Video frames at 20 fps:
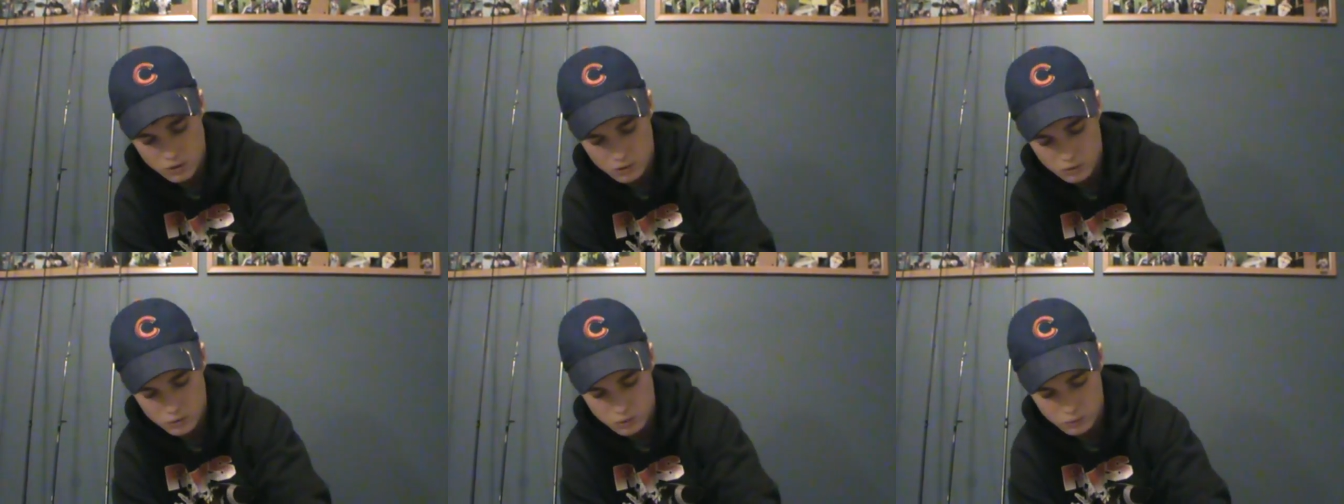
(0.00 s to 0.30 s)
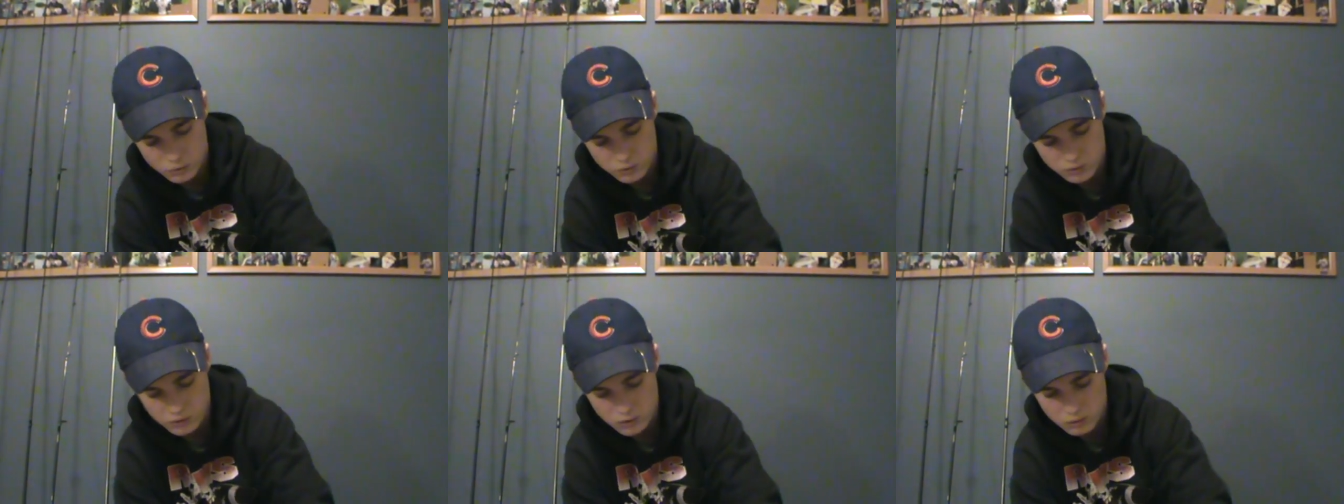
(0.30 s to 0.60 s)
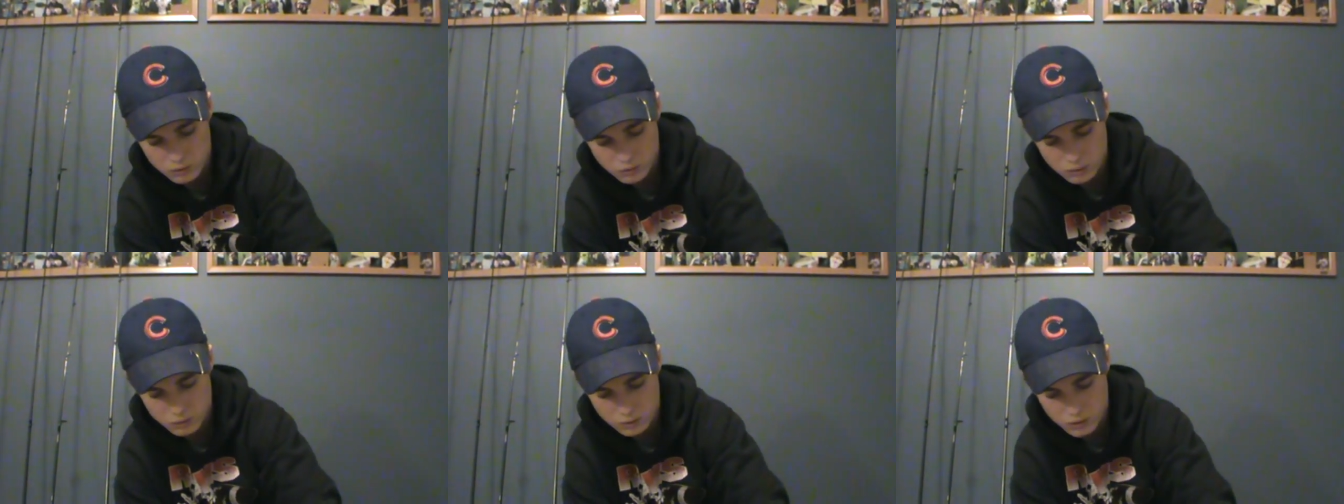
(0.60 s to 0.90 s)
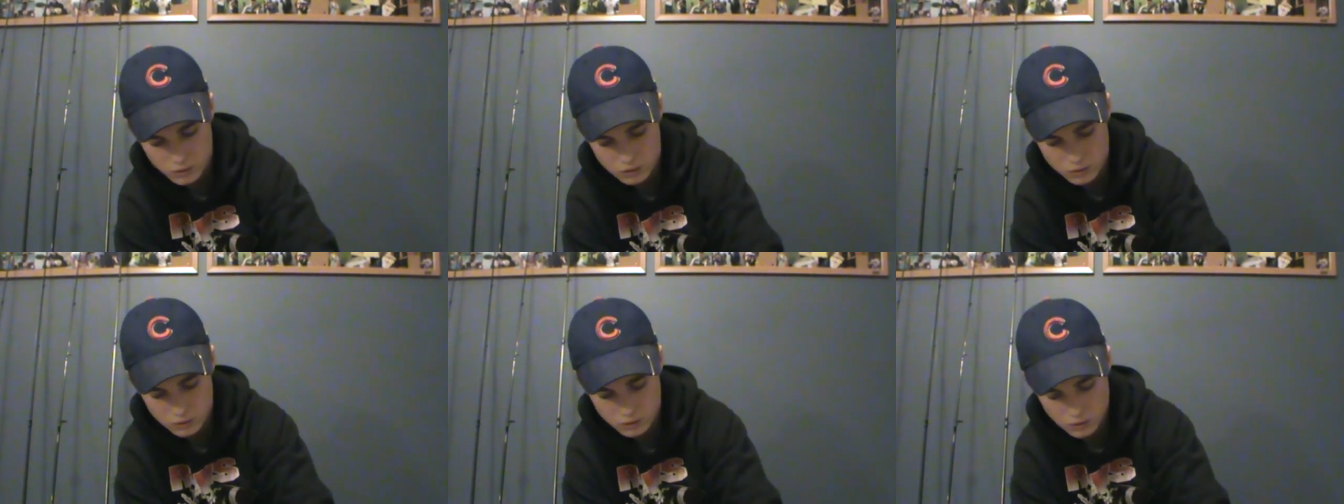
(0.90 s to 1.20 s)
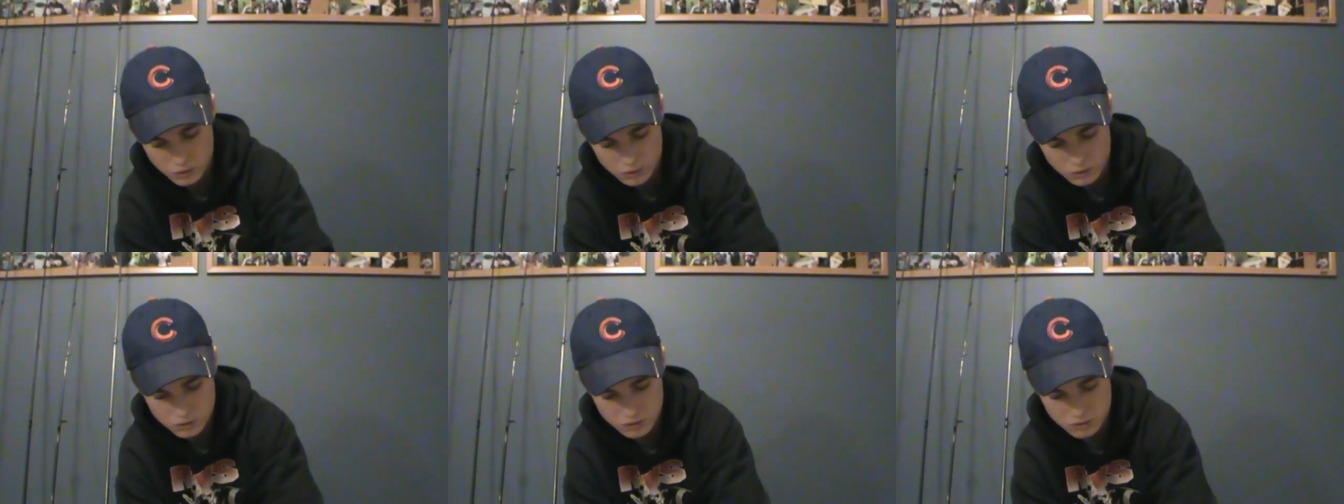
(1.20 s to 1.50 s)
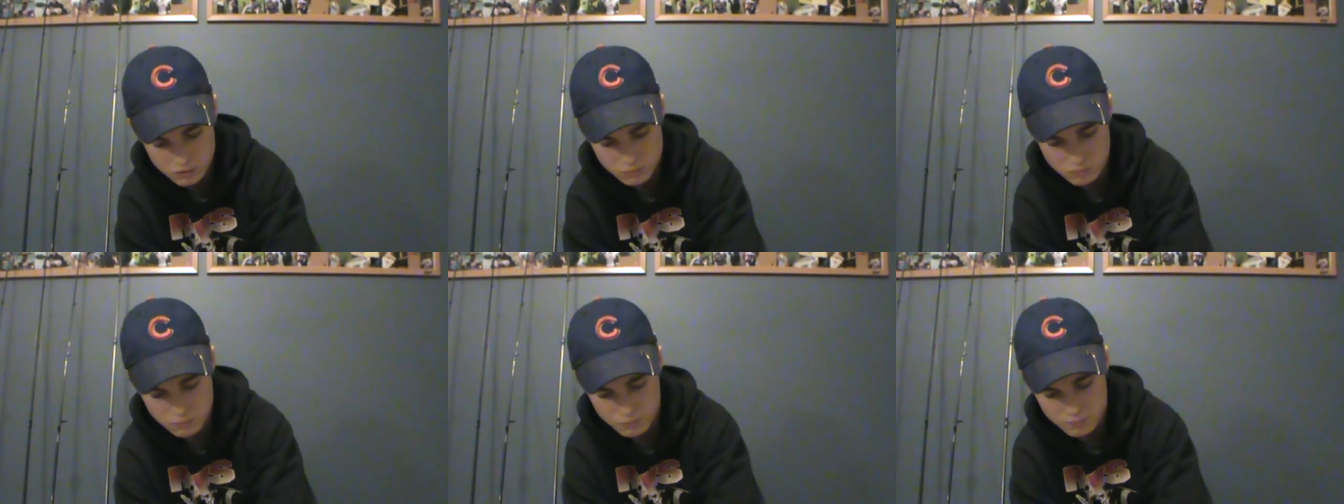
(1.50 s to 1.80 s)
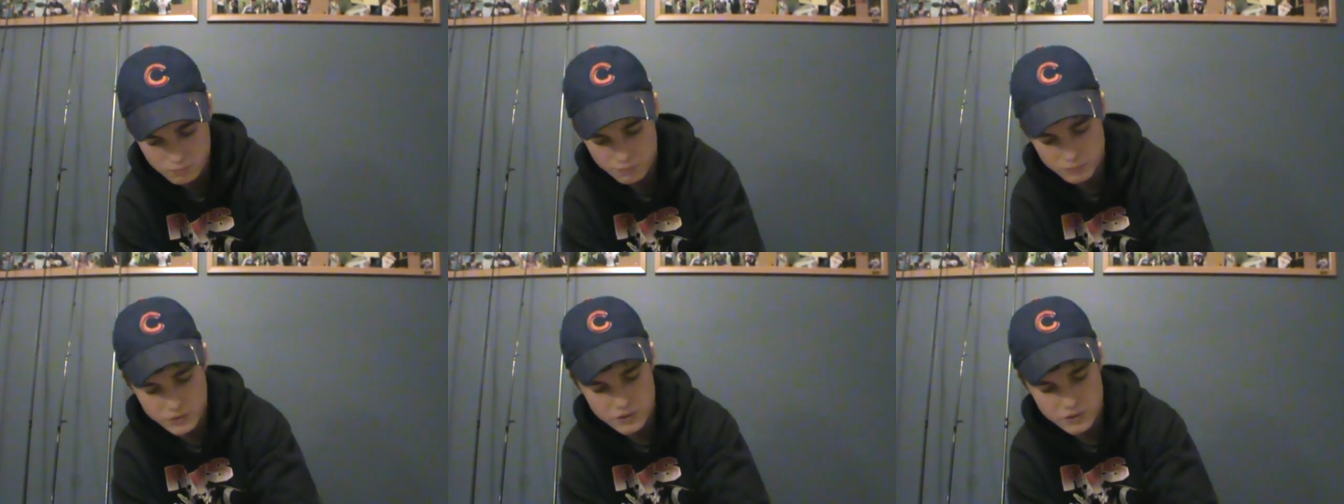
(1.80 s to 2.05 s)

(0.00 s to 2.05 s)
curltail, and then you got some,